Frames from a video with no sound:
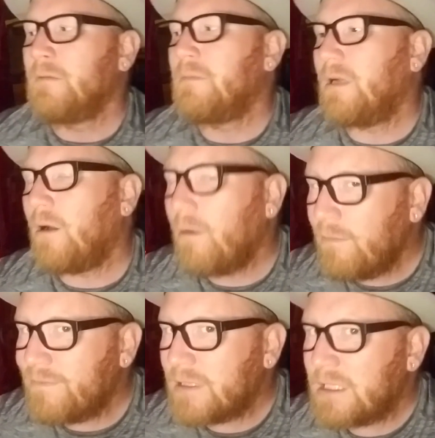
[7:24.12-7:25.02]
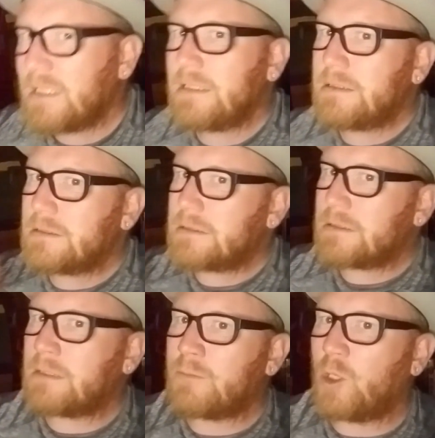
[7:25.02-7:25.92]
But hopefully,
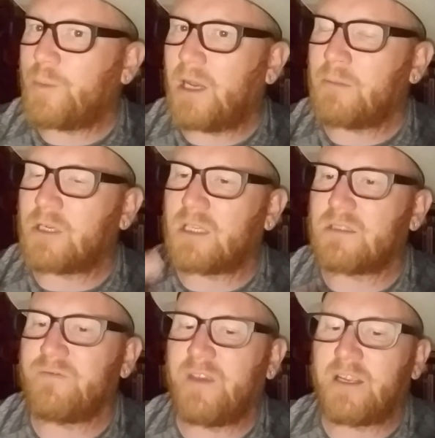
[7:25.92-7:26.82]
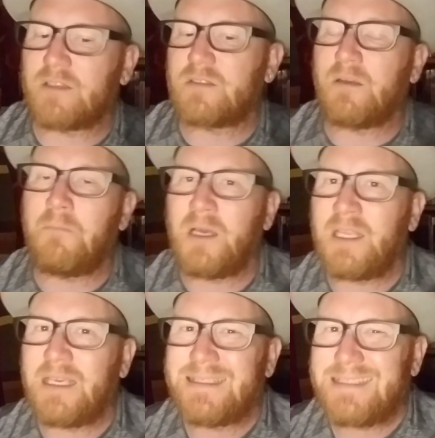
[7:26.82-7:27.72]
I'm hoping, I'm crossing fingers, the
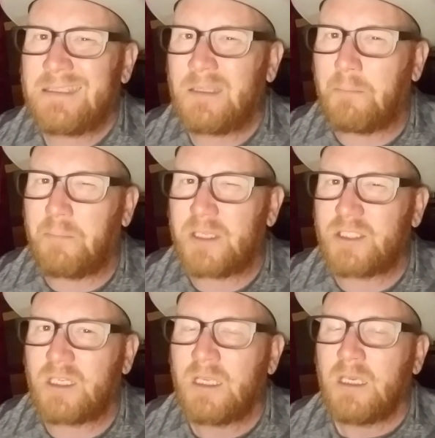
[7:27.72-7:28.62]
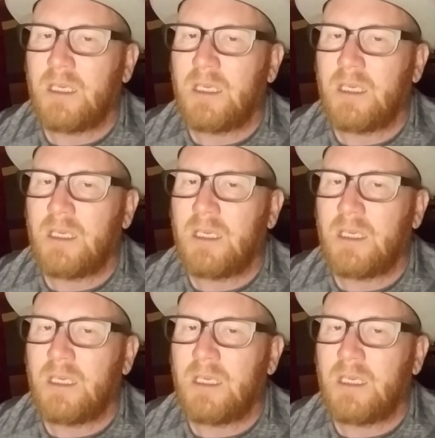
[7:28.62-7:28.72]
money is in the budget